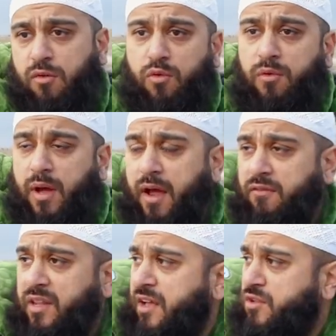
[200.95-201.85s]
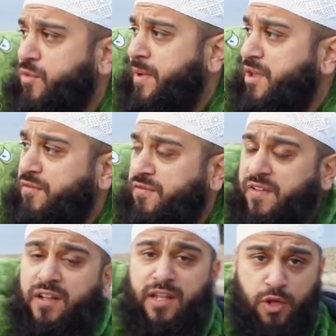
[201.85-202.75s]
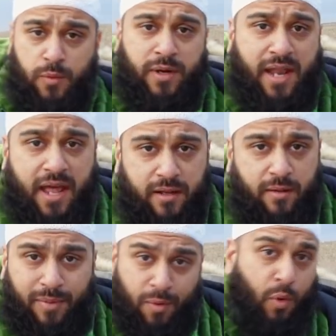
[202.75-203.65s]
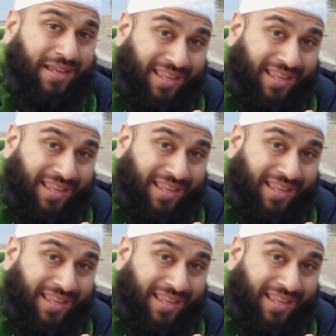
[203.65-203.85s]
else will make you feel like you were dead, but it won't